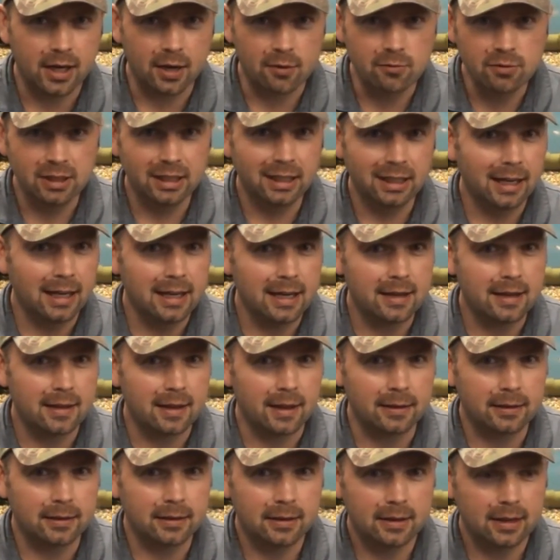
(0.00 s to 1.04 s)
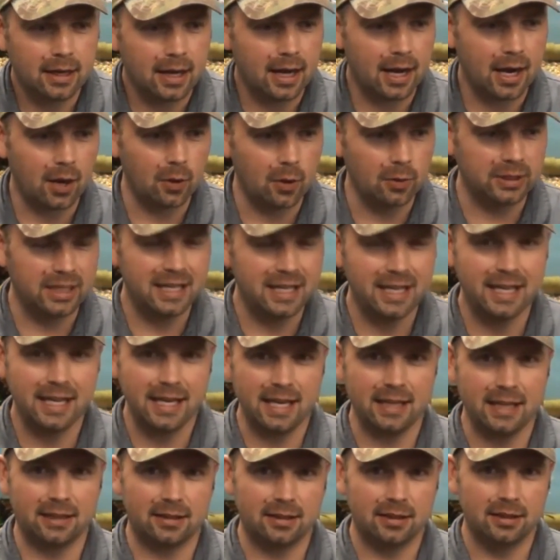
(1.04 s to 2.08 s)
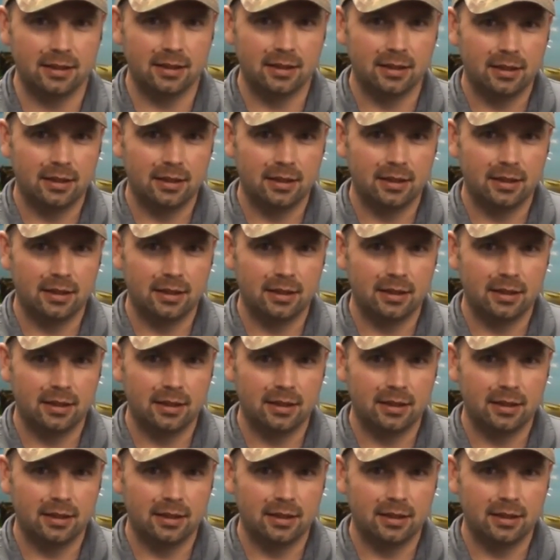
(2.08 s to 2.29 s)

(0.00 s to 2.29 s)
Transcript: And I really like that. I would hate